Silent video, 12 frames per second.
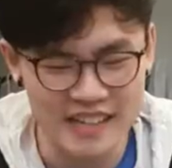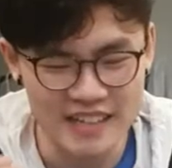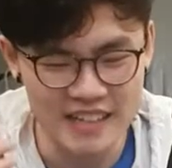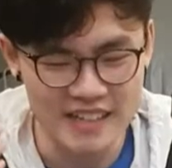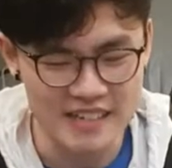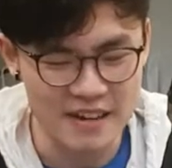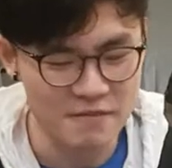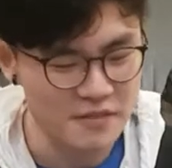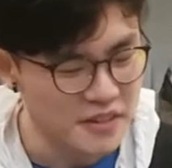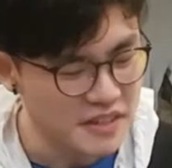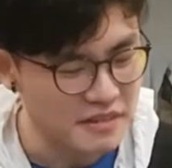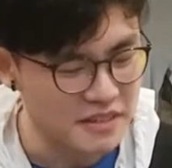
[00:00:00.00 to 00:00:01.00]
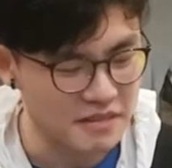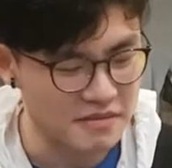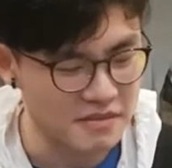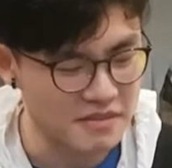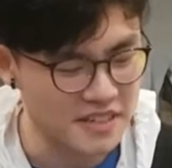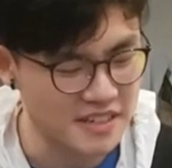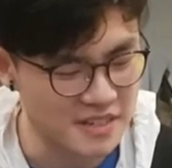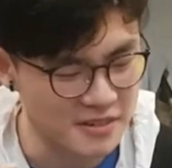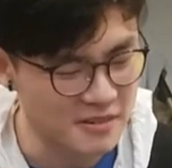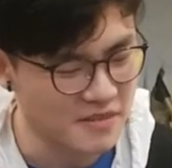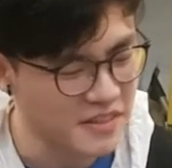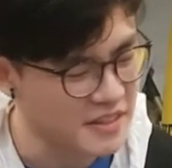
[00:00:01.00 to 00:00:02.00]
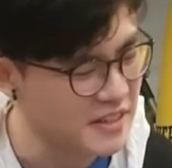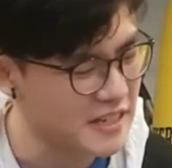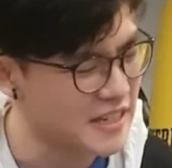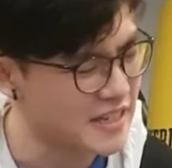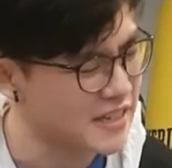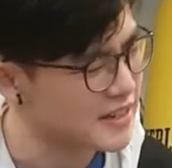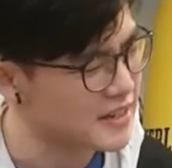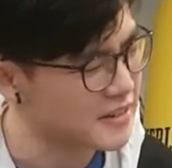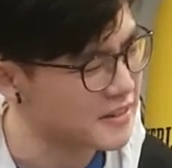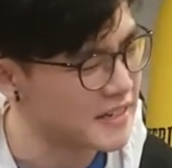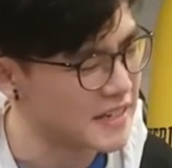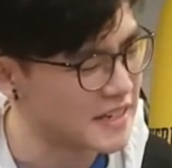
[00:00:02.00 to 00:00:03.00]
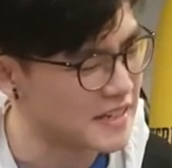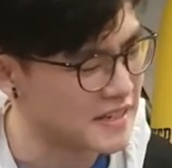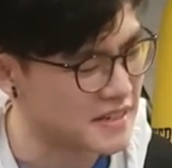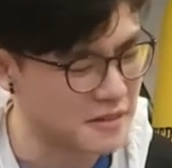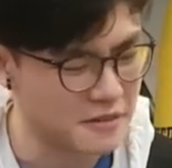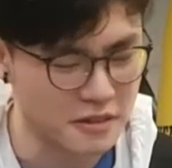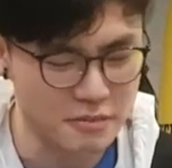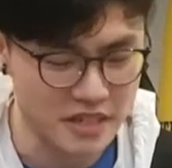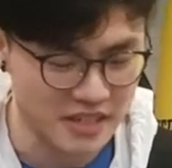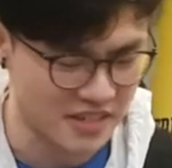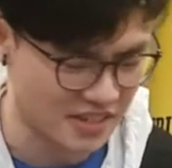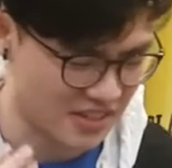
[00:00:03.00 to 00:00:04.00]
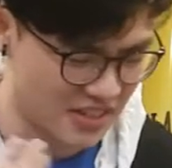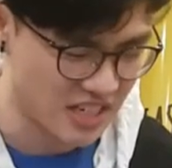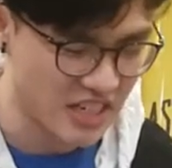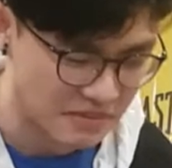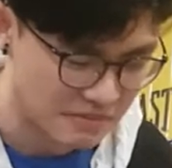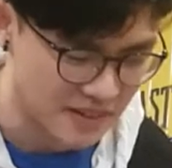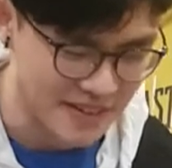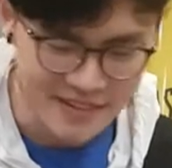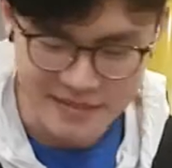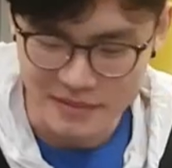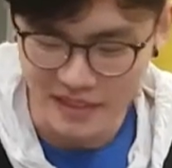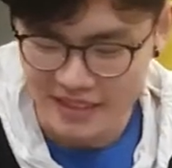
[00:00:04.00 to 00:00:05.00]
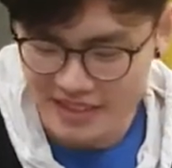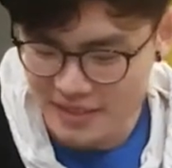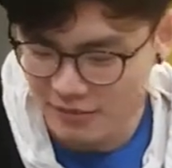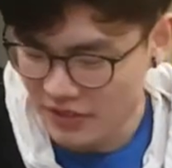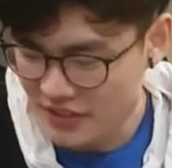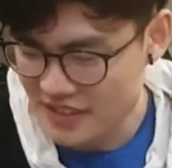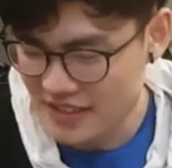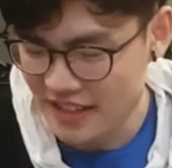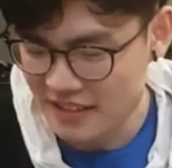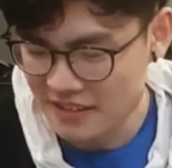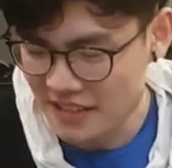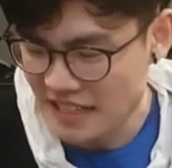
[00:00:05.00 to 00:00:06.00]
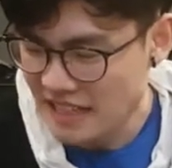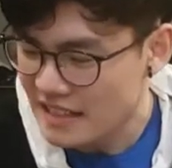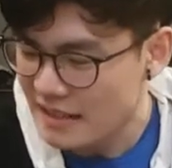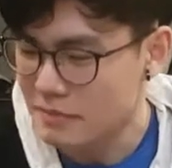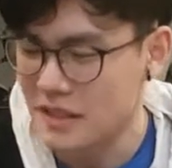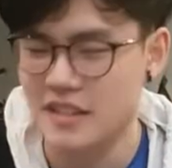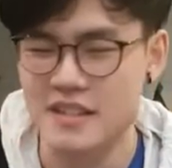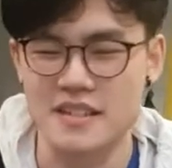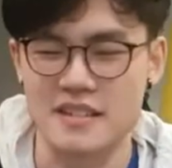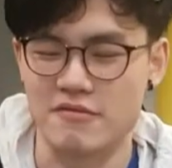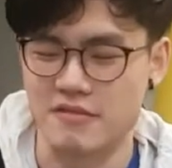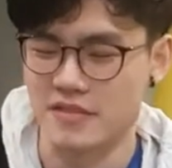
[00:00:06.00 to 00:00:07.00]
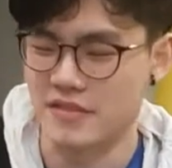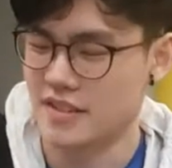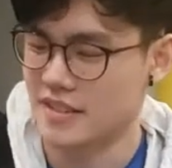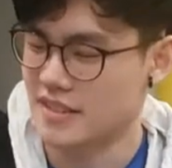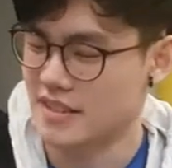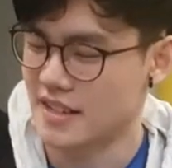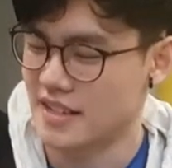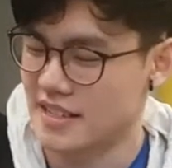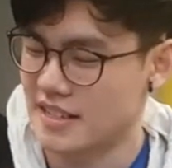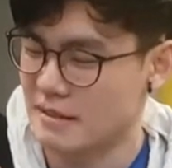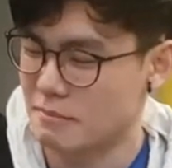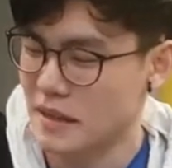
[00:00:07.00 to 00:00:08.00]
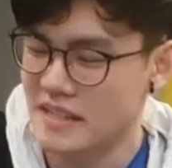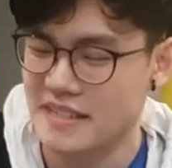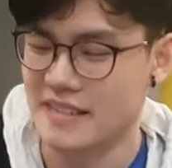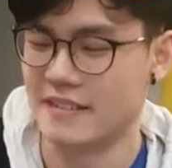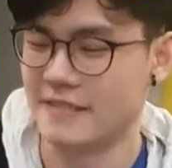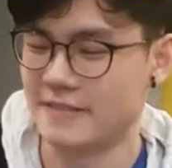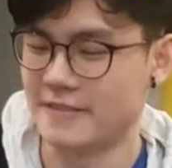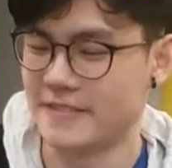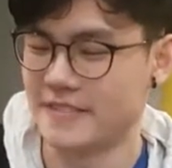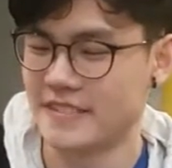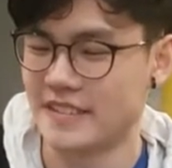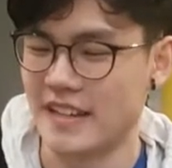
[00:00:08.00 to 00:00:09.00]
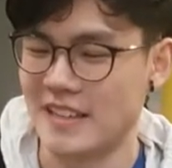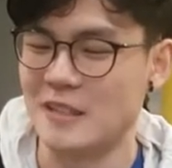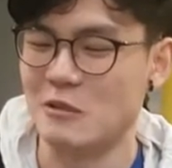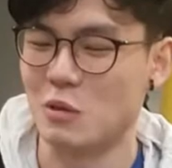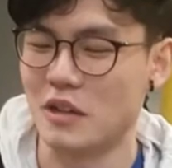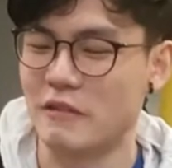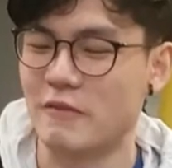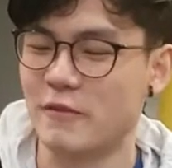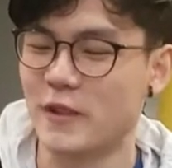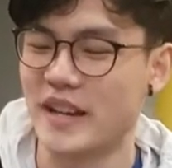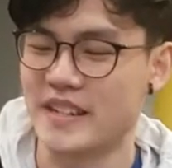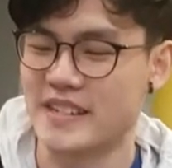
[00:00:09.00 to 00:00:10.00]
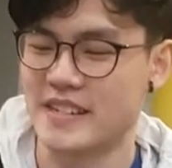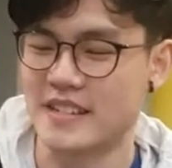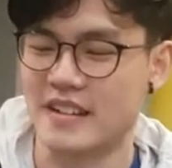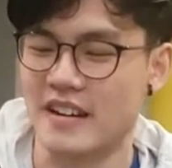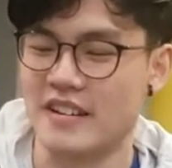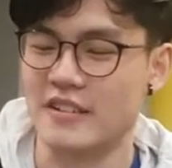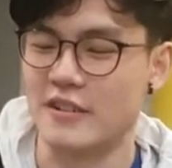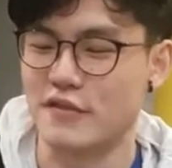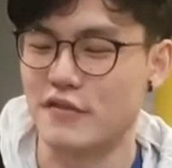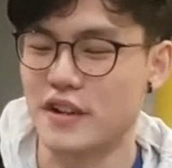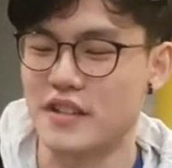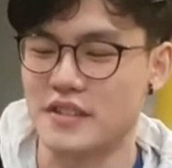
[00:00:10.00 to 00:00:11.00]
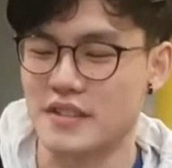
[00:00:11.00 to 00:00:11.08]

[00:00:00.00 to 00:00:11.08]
it's confusing to me because normally you eat instant noodle because it's cheap, but this feels like you eat it because it's expensive, like you want to flex on your friends.